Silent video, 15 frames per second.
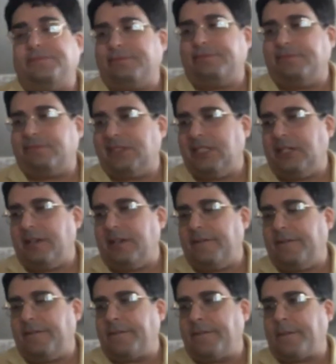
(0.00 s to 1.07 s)
Whether
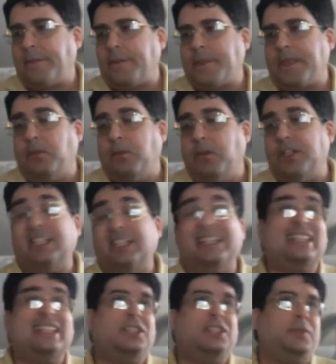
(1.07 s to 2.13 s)

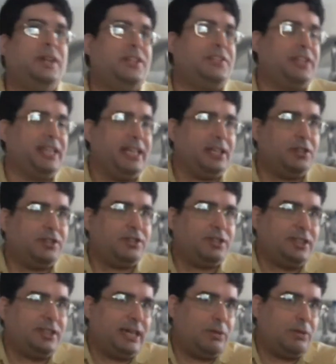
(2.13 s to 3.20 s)
or not I get to do anything
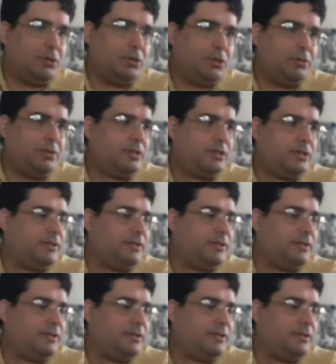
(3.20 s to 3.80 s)
else in that route